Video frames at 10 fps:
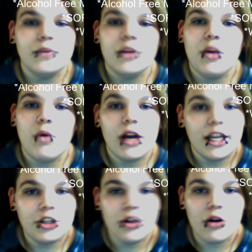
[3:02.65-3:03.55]
You want to
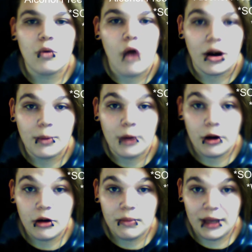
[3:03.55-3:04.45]
get your own water
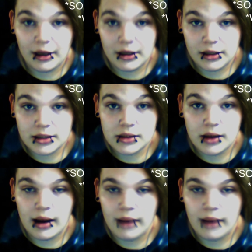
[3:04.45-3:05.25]
bottle, because